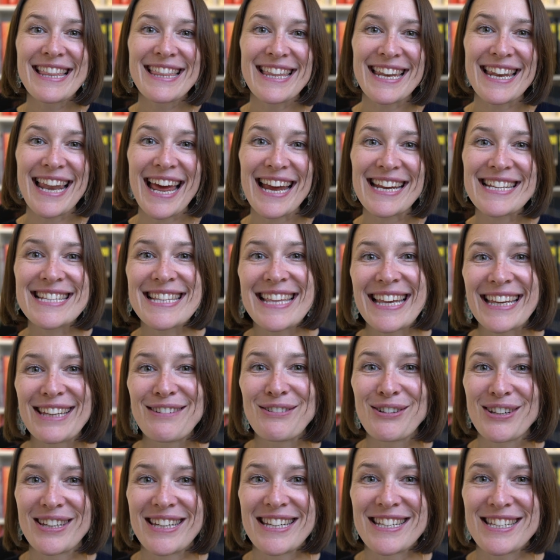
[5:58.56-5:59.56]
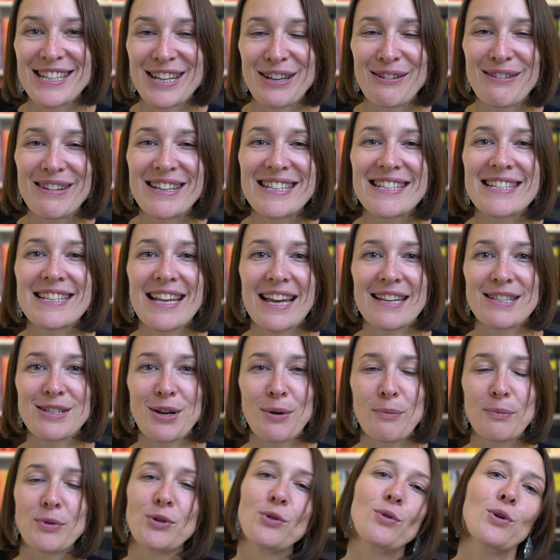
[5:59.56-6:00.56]
The next thing you're going to do is set
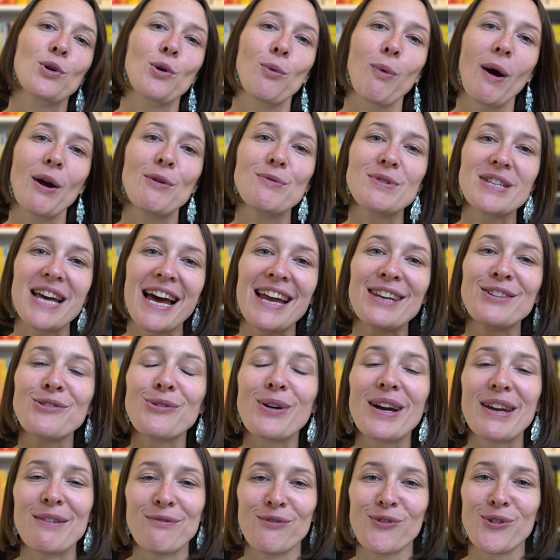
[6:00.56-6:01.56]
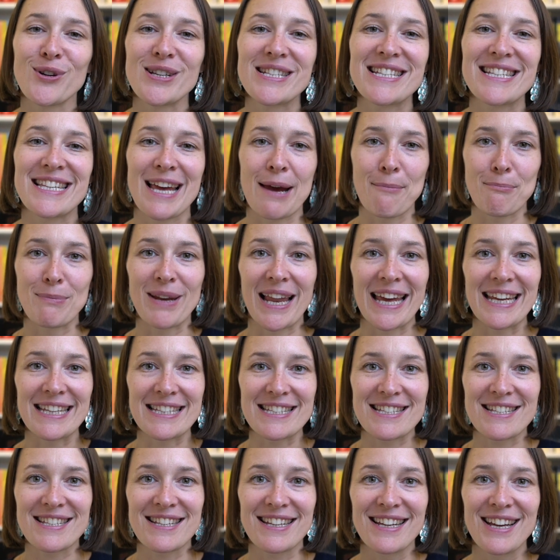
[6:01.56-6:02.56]
up your quote and your invoice
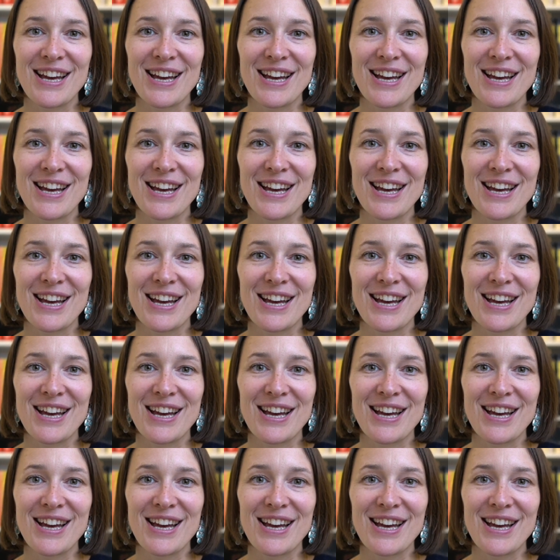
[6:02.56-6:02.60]
templates.